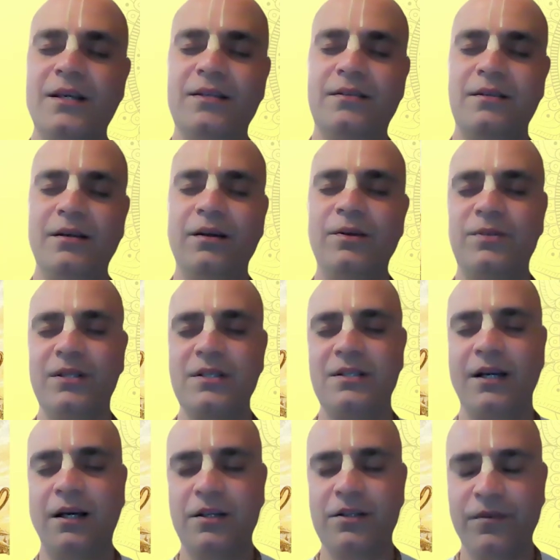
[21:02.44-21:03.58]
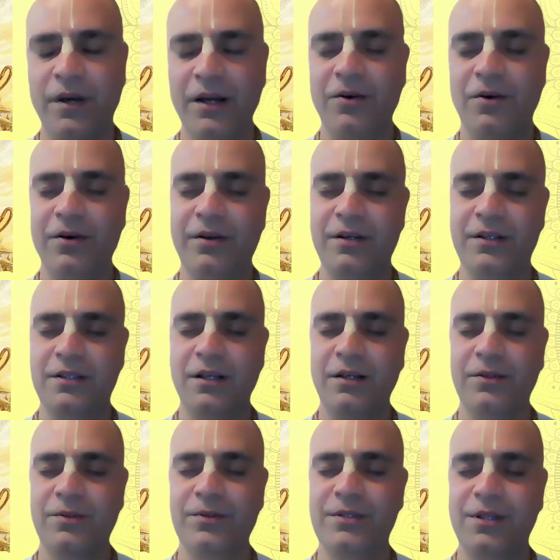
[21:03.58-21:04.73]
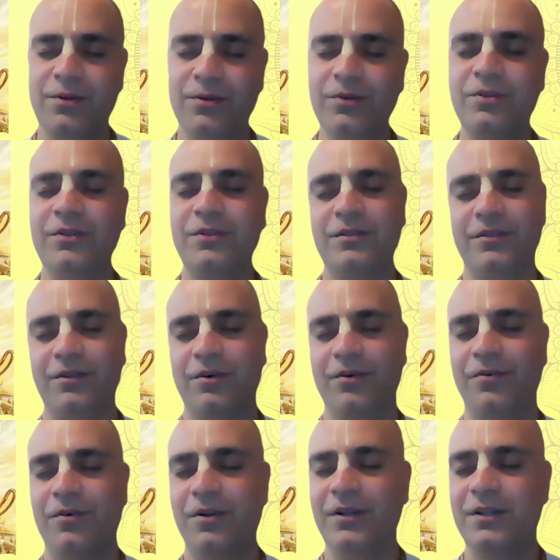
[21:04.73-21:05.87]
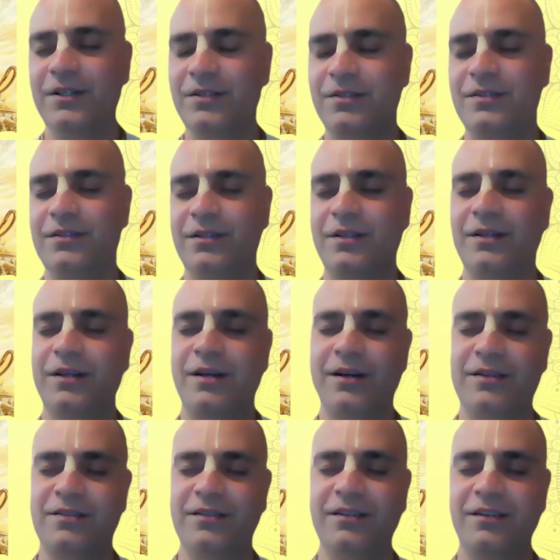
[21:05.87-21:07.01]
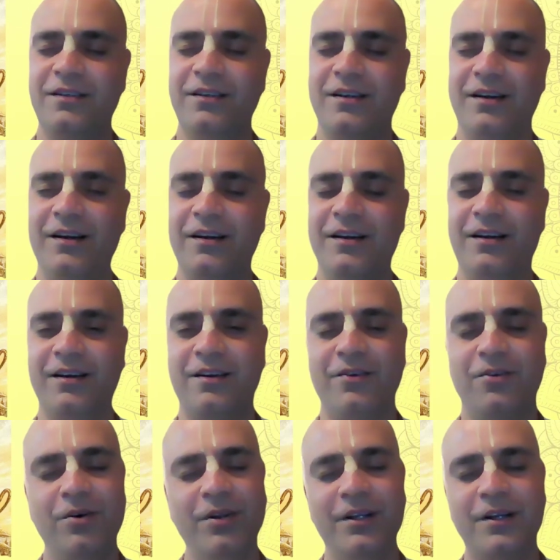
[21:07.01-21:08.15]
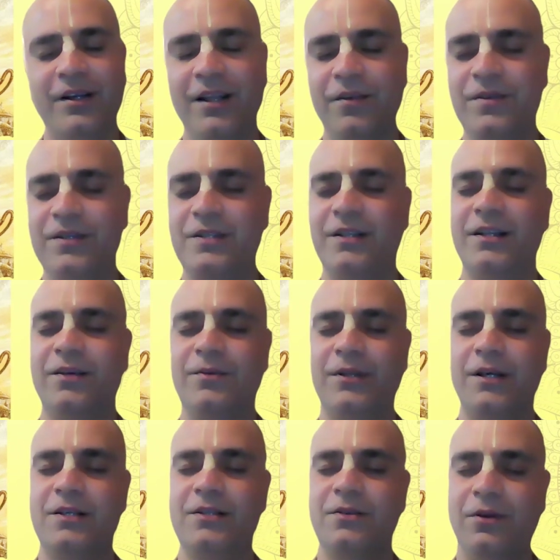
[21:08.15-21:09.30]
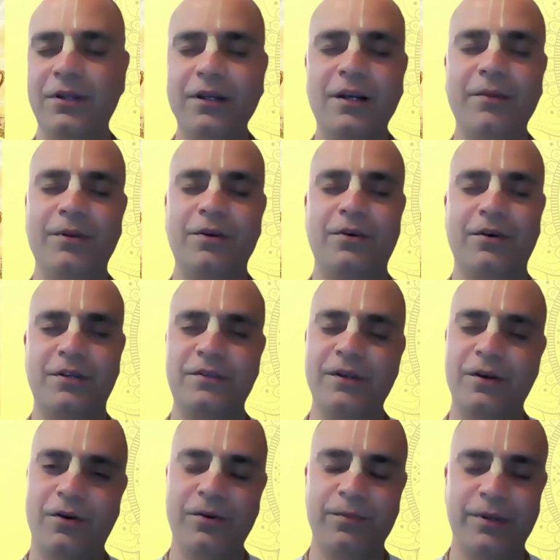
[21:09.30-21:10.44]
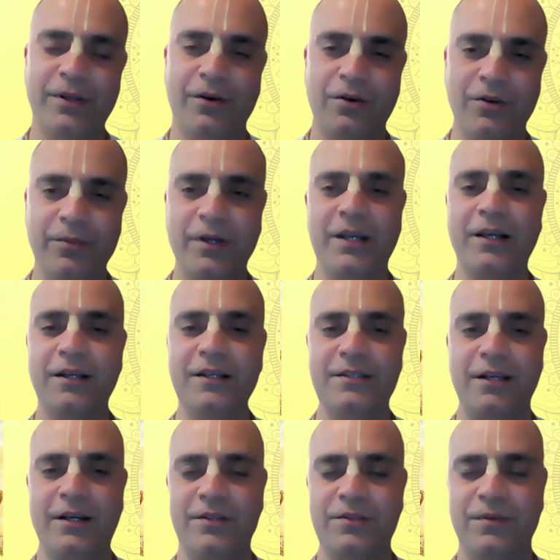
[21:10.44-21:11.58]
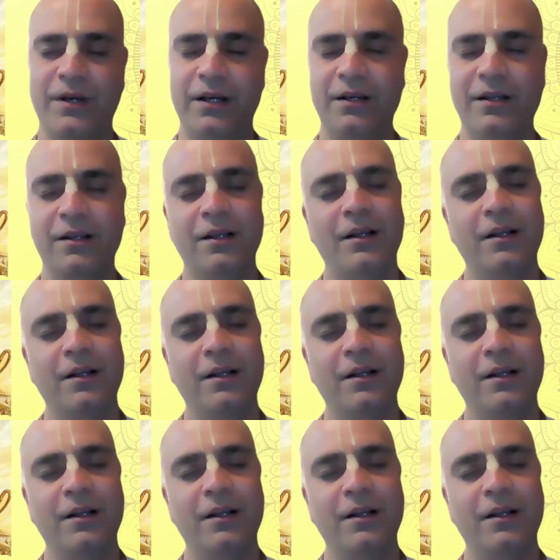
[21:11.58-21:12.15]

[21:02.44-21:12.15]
case here. You just satisfy Lord Krishna, who is the root of all this creation, right? And all the Devis and Devtas, all the demigods will be automatically satisfied,